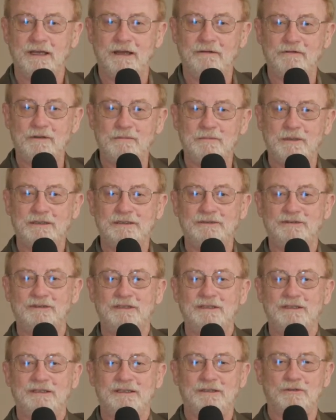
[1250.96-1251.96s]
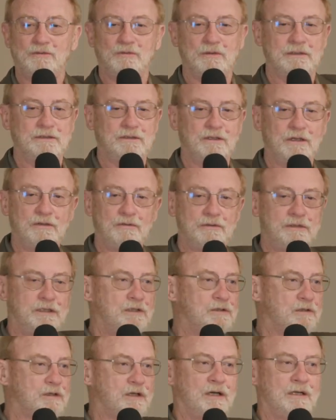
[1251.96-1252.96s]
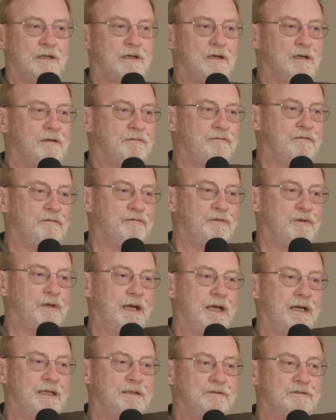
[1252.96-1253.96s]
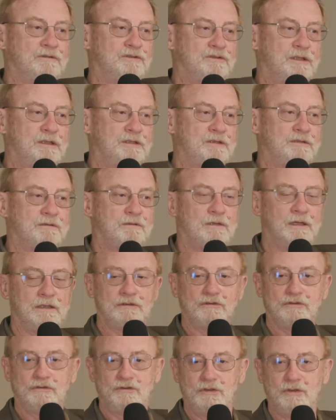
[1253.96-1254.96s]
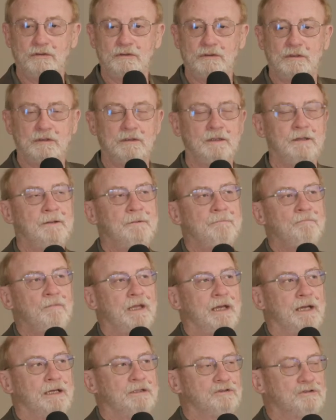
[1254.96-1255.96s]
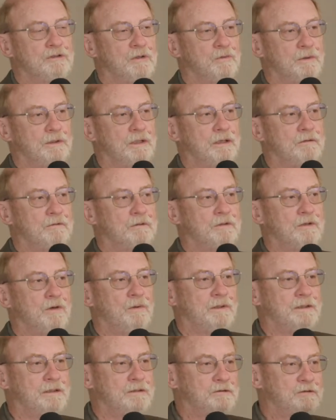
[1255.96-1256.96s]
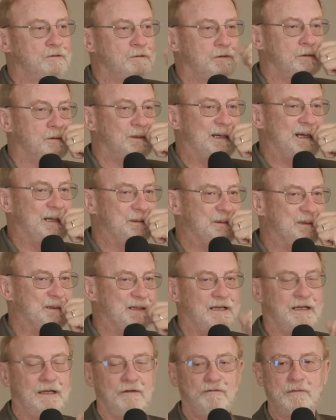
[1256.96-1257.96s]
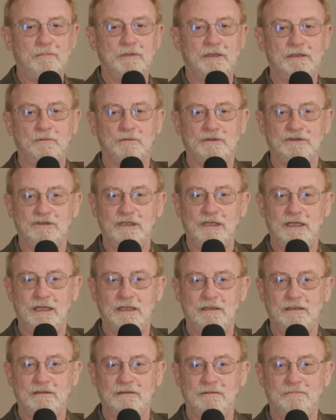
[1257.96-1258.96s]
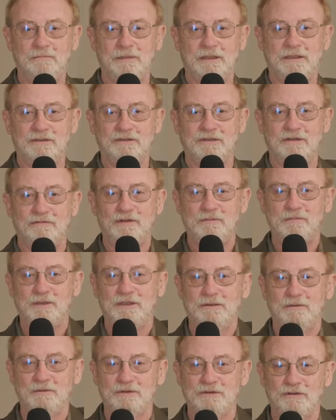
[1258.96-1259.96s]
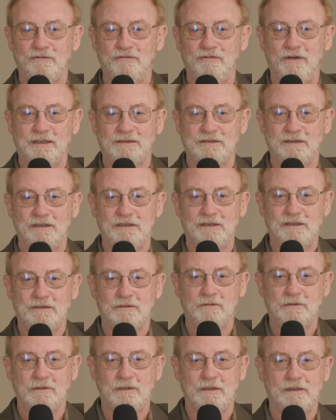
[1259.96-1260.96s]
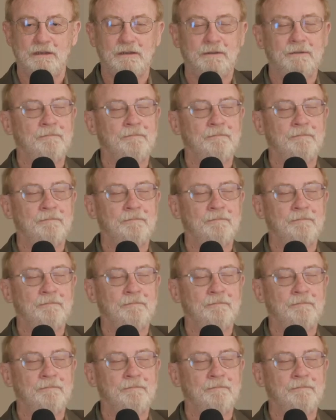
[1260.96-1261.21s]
Everybody's in it equally, no year cutoff if you had senior rights, junior. And so when they were going into a drought, everybody was in it because everybody was affected equally.